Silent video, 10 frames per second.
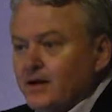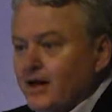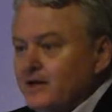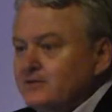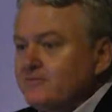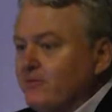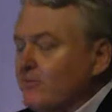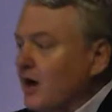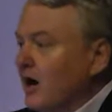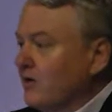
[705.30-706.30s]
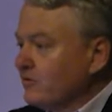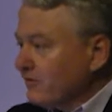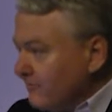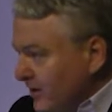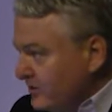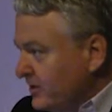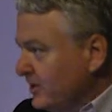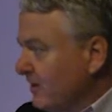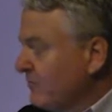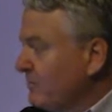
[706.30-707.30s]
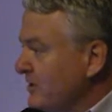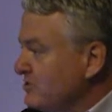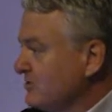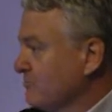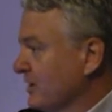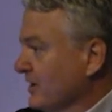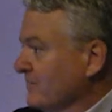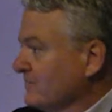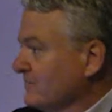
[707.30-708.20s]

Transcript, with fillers: It's from the underfunding of the pension plan.